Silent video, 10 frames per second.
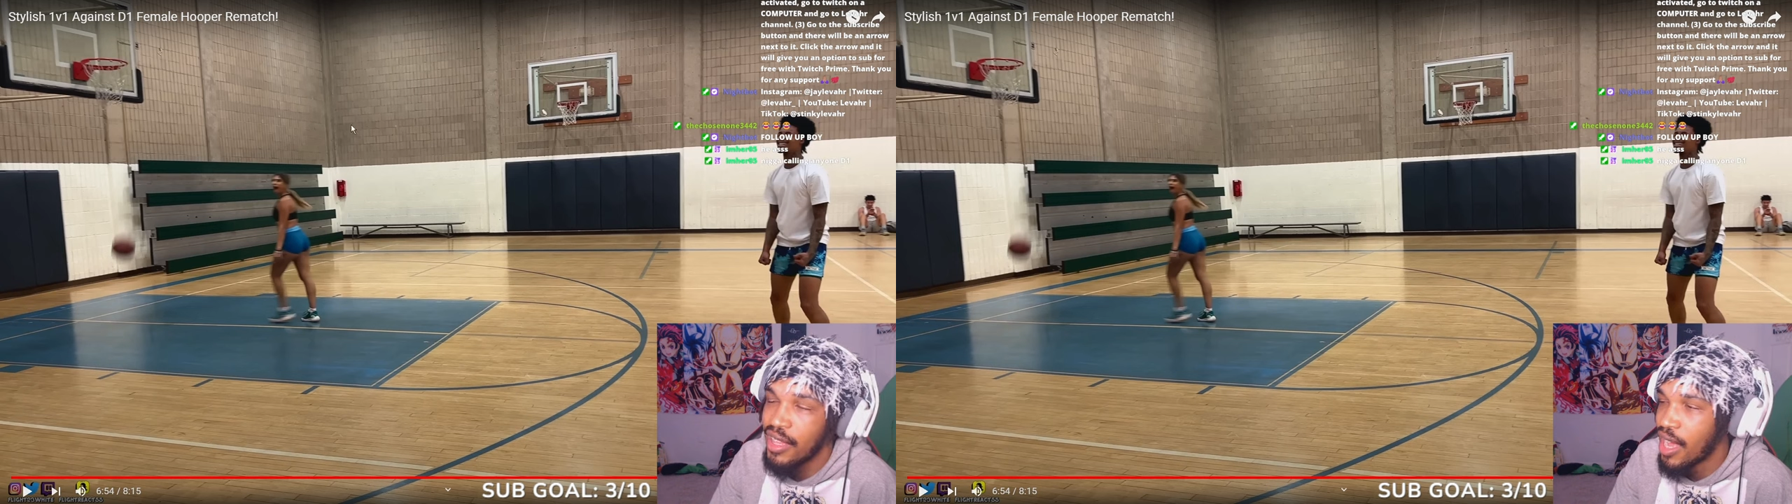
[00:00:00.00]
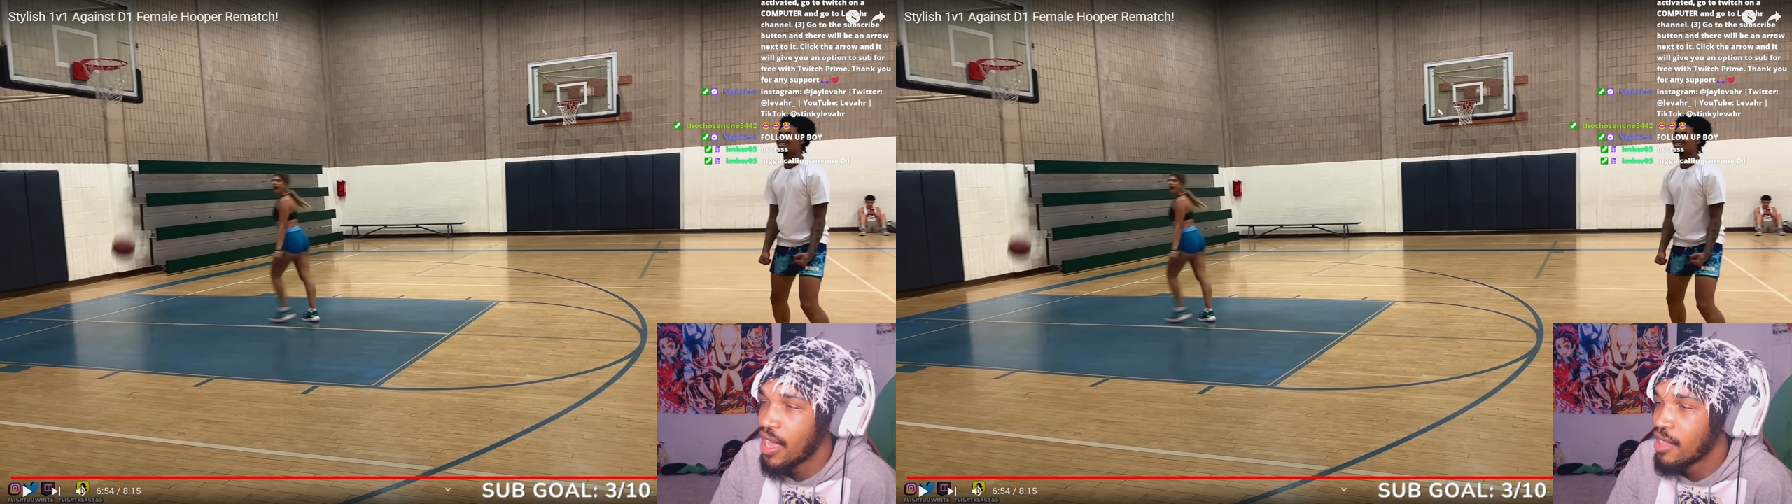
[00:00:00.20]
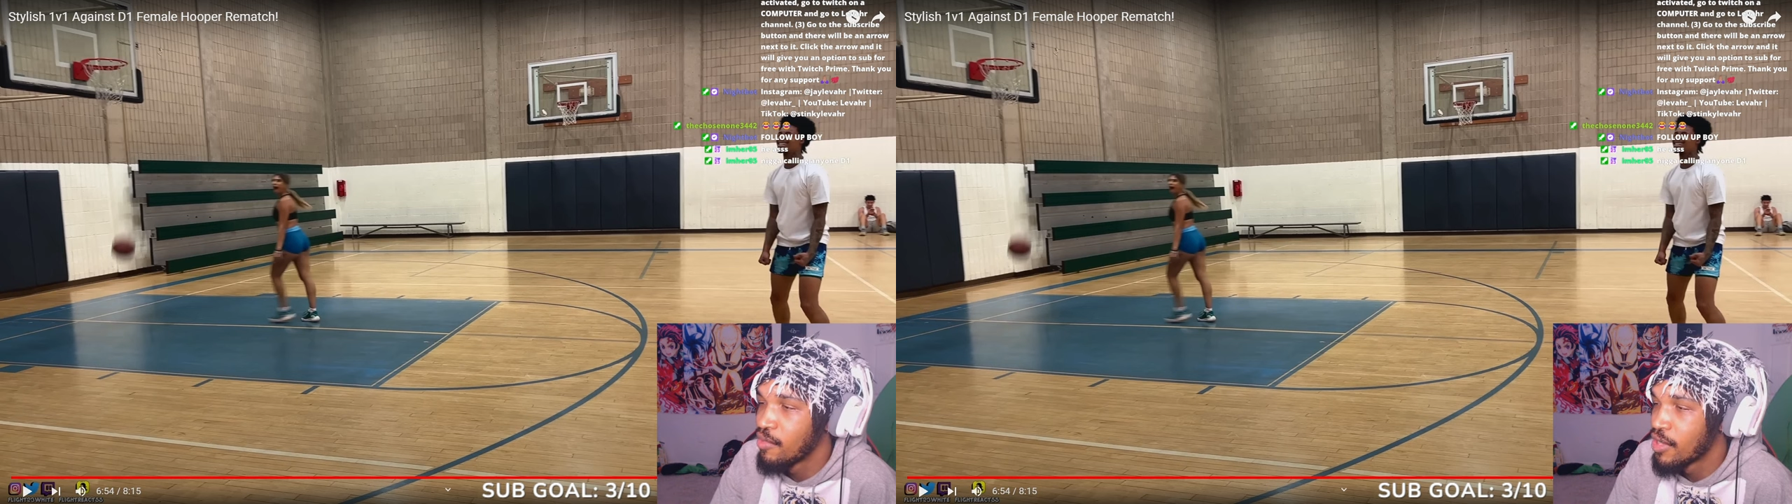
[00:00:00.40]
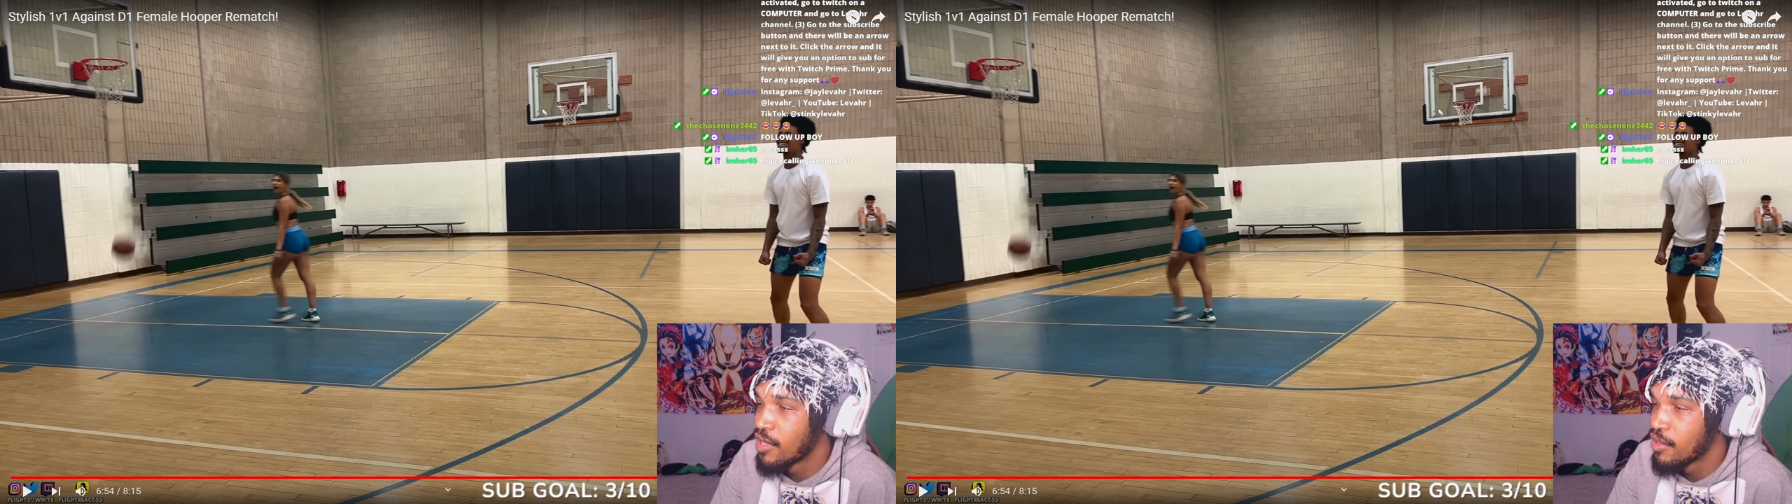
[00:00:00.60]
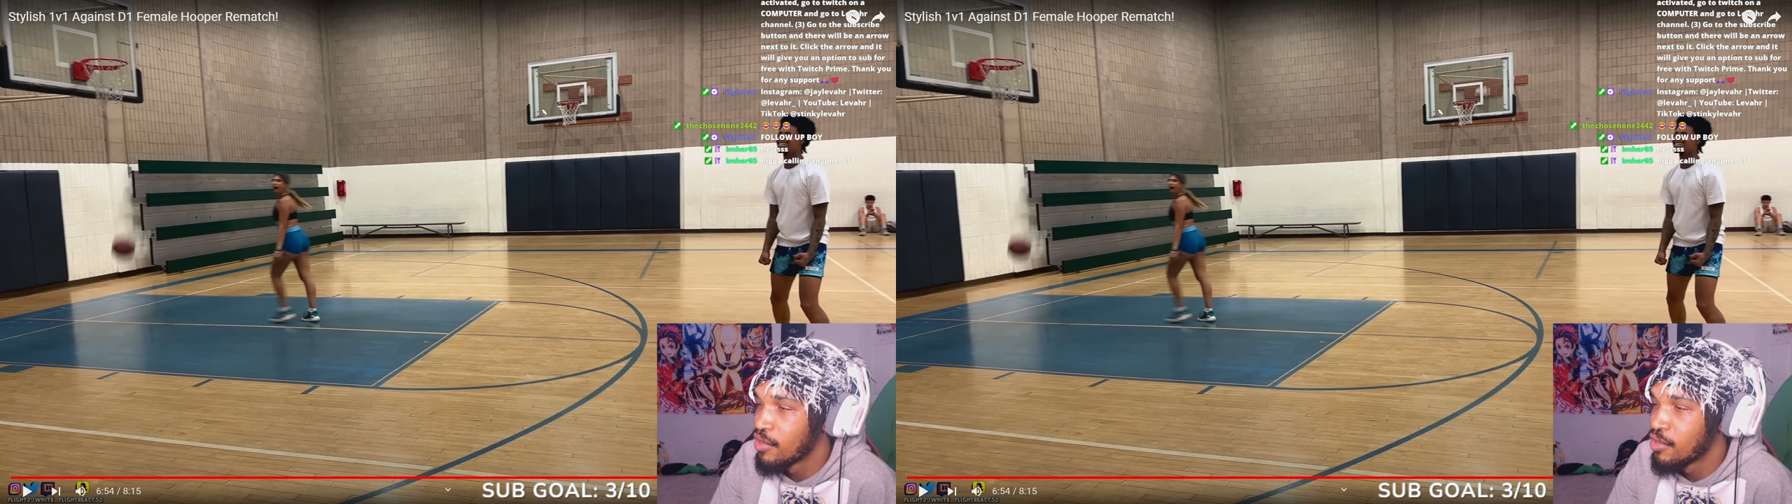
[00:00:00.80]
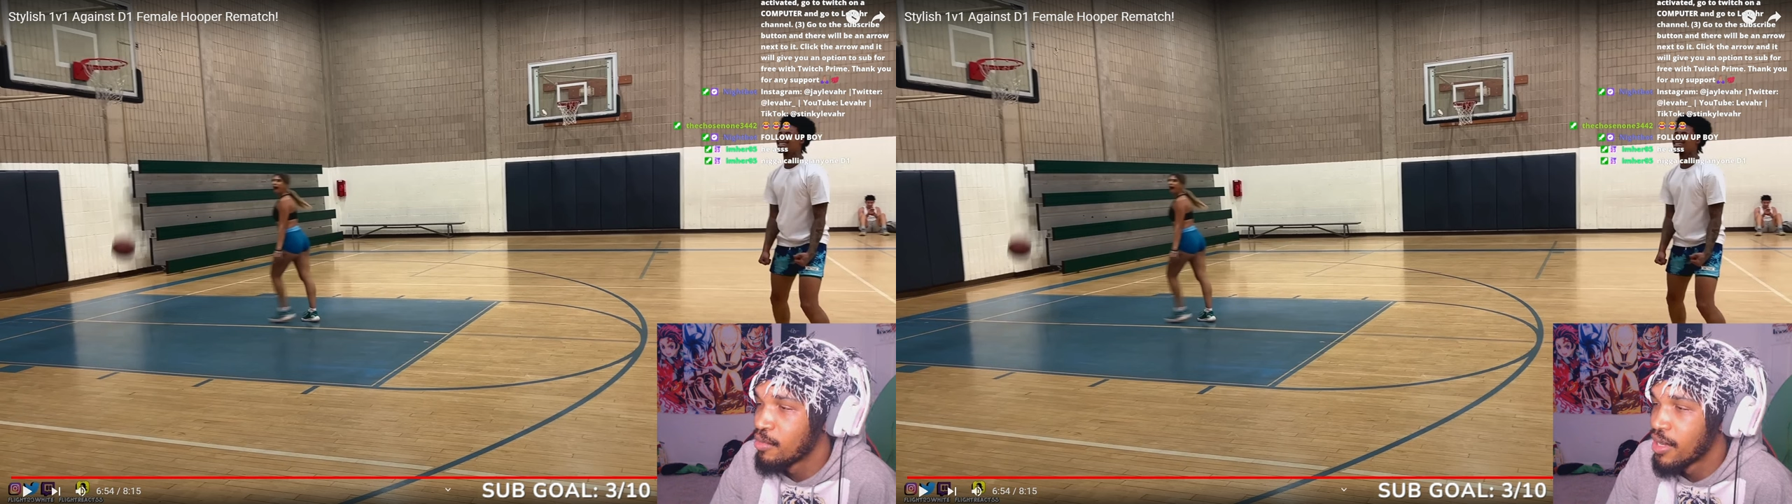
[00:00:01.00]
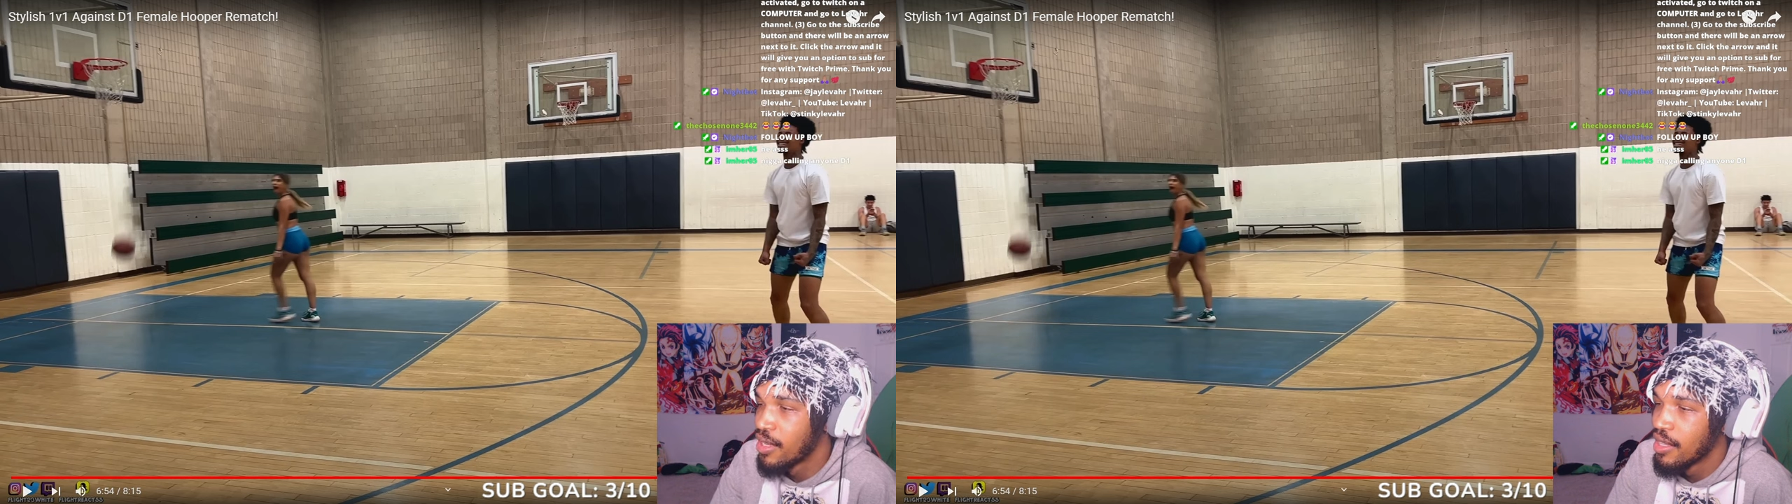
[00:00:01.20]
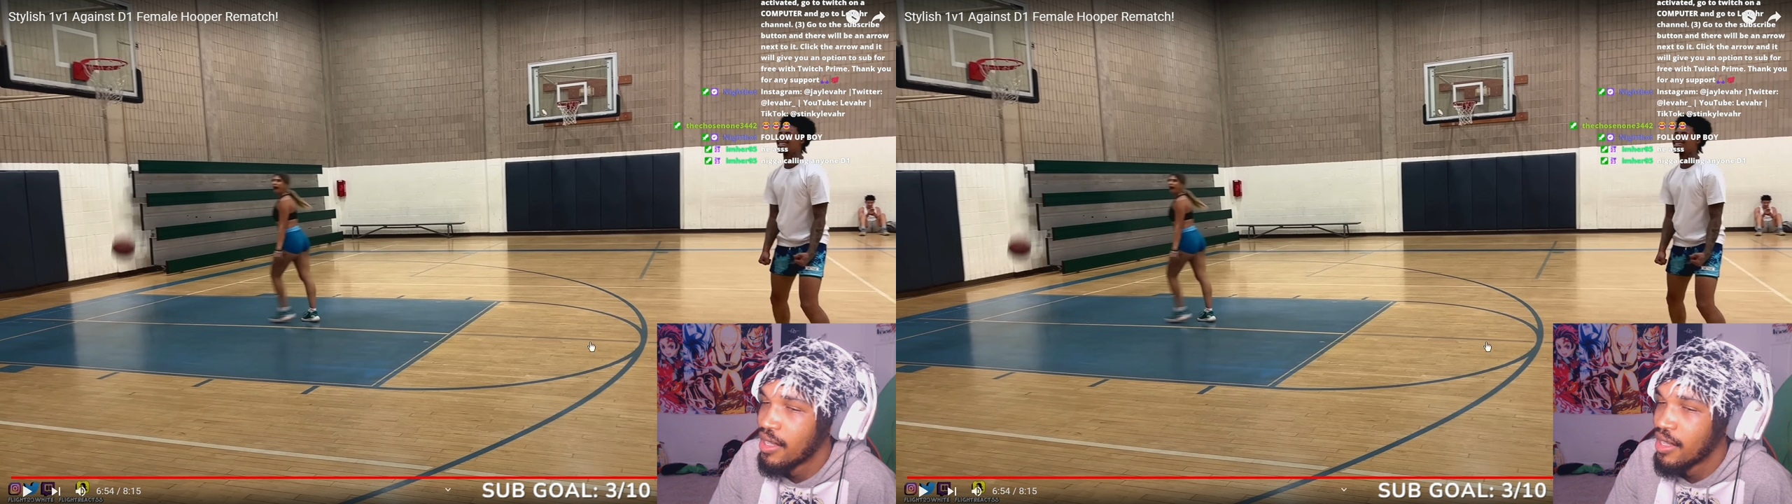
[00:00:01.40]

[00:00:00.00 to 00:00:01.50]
Nah, he really do, but